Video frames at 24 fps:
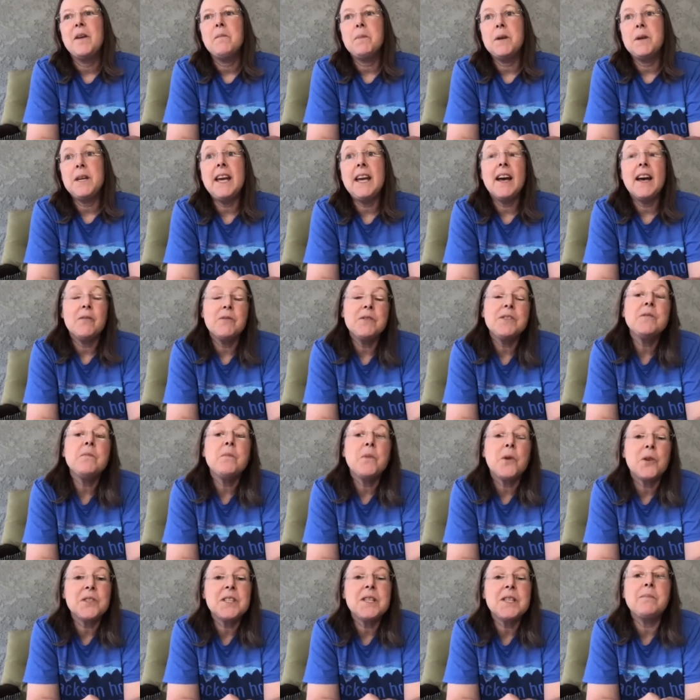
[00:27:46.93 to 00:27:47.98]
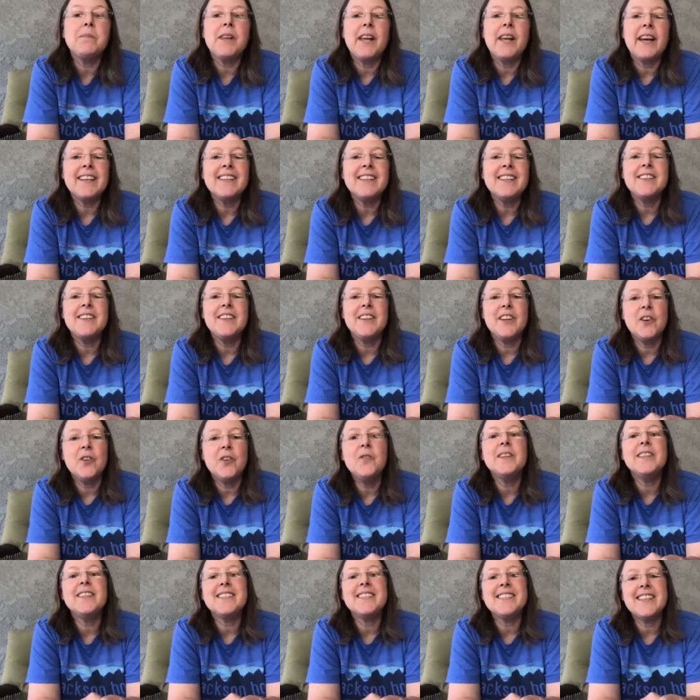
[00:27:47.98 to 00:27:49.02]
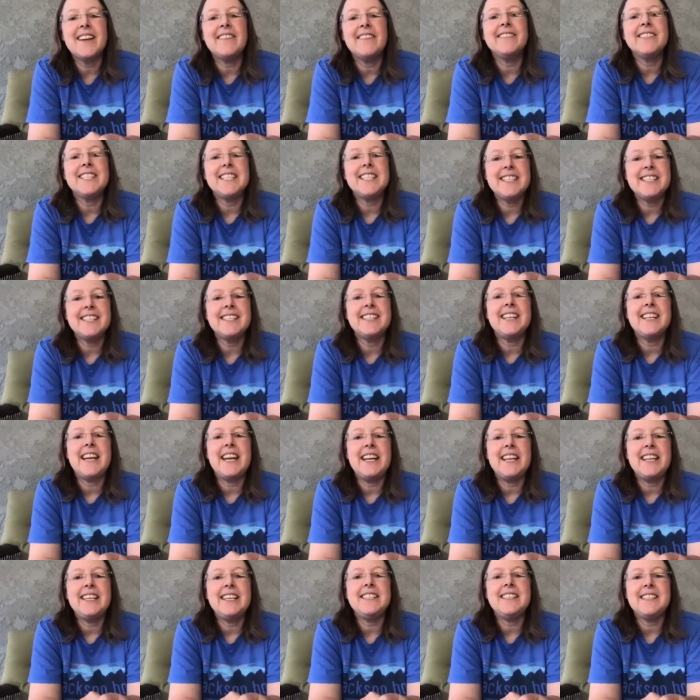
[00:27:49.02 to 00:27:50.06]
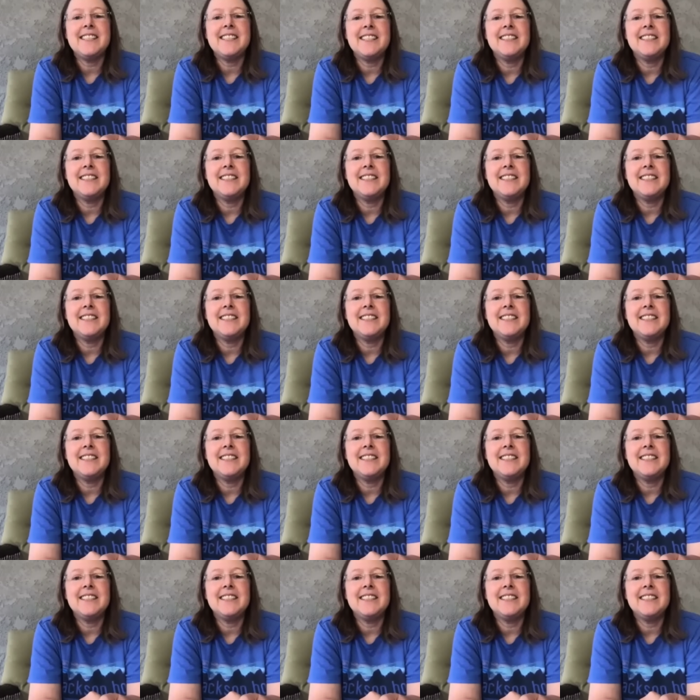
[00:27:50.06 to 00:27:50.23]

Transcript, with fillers: yeah, it was a multiplex, in the 70s and 80s,